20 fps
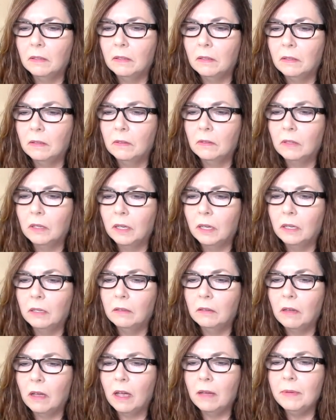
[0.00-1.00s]
Okay.
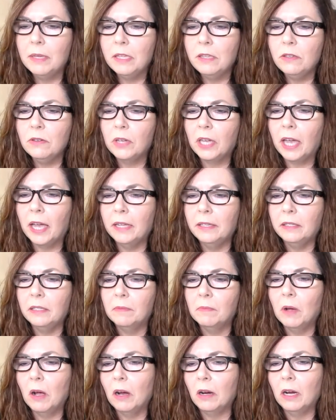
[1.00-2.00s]
I mean, you can
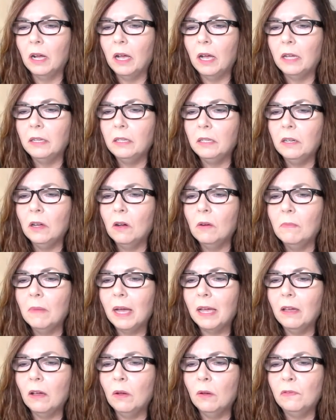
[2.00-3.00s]
tomorrow. You know,
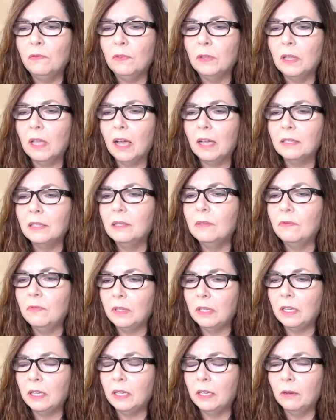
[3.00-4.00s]
my whole
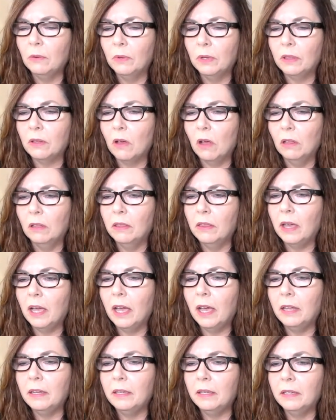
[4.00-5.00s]
philosophy with all of
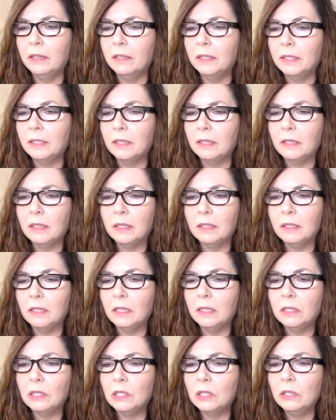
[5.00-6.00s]
that is it,
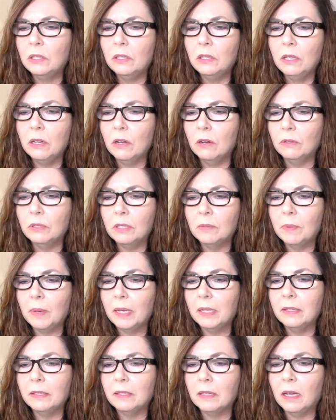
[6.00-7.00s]
it, you know, it
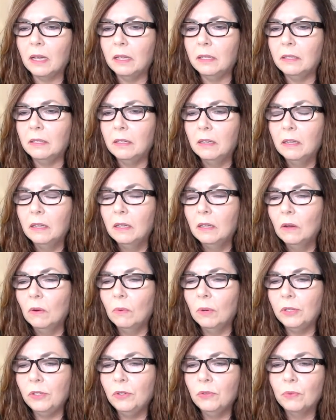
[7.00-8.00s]
depends on
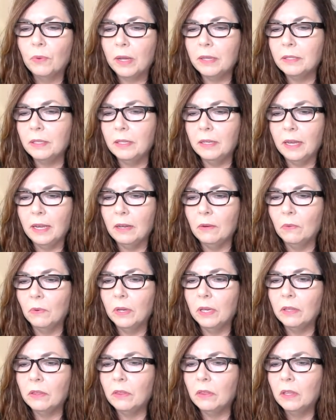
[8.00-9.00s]
what you resonate
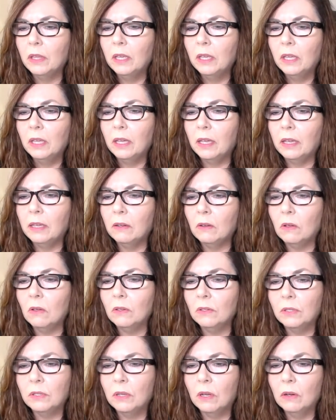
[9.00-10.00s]
with. And
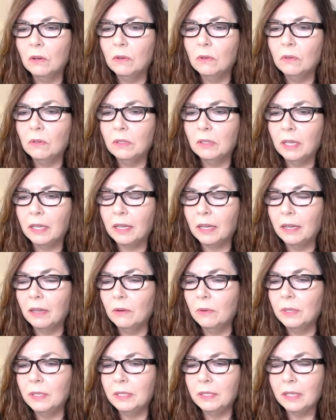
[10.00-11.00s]
also, like I
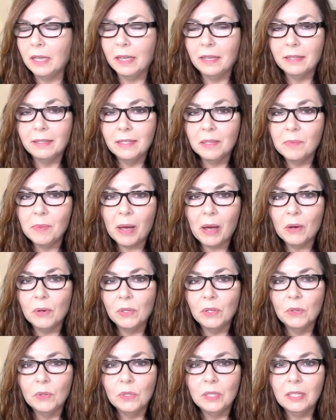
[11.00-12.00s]
always say, it's about
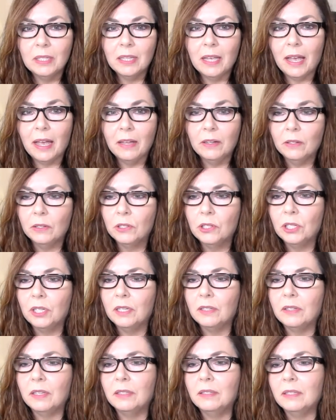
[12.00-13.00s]
using the
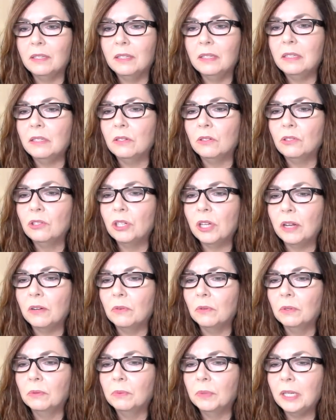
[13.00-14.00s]
energies. And since they're
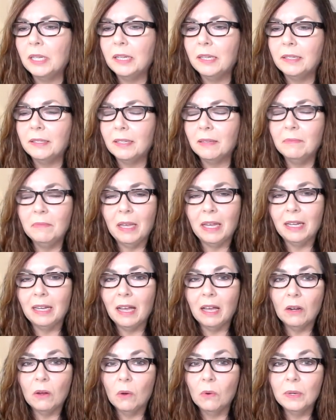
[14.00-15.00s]
general readings, it may
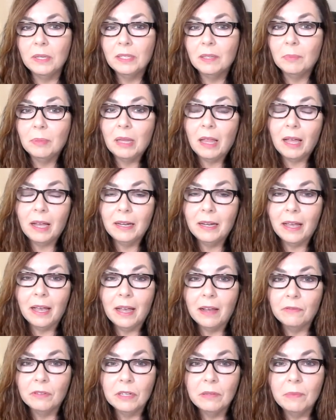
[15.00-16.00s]
not always apply to
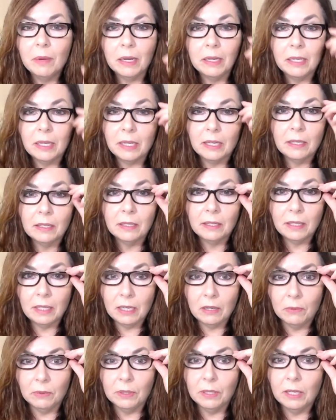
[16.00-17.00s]
everybody
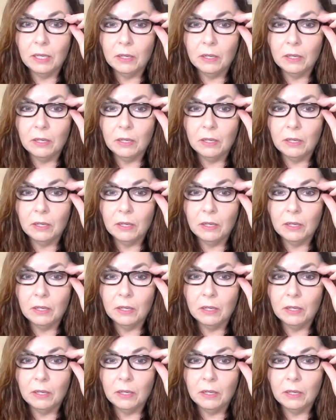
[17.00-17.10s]
equally